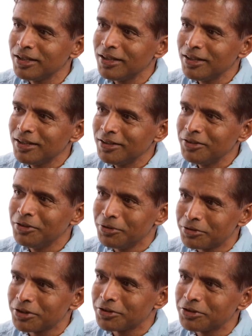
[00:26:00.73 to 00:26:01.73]
mm-hmm.
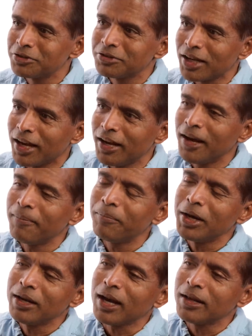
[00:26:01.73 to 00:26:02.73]
users to sign
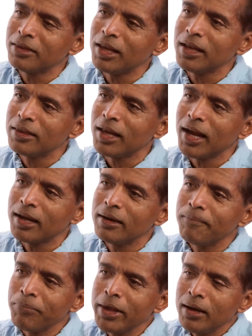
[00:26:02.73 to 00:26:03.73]
up. But I think
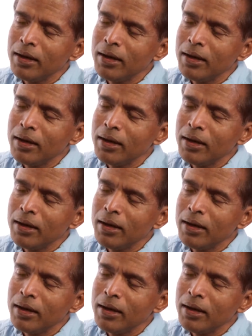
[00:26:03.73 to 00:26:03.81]
that